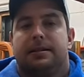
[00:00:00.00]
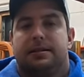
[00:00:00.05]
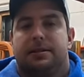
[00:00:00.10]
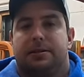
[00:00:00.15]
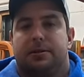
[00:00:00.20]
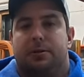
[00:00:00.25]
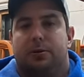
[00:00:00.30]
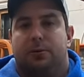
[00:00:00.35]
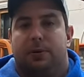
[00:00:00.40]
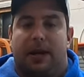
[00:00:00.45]

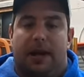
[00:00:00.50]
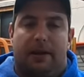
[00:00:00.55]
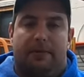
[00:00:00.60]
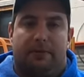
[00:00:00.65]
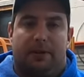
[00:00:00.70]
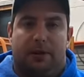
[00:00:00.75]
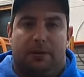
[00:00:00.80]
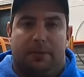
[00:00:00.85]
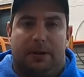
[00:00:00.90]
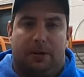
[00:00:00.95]
So we have
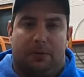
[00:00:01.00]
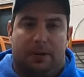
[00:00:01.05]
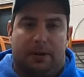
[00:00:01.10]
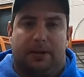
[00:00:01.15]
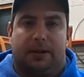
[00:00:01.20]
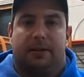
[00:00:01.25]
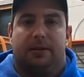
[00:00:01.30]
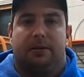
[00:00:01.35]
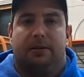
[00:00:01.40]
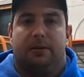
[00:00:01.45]
a little bit of
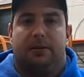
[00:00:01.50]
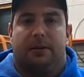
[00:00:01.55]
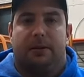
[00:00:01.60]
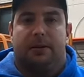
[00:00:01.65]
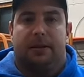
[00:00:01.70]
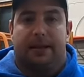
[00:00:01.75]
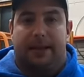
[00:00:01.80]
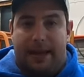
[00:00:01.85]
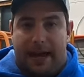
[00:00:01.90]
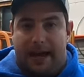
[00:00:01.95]
work to do
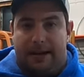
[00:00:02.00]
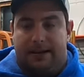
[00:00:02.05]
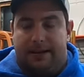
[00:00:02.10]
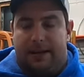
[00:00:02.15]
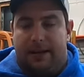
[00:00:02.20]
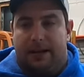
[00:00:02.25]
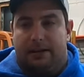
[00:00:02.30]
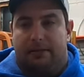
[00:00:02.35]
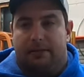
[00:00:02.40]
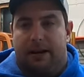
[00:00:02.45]
to that to
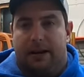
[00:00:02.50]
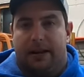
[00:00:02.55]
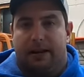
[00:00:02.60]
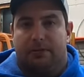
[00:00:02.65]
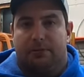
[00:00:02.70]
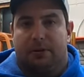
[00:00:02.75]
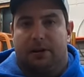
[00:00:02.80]
get it ready.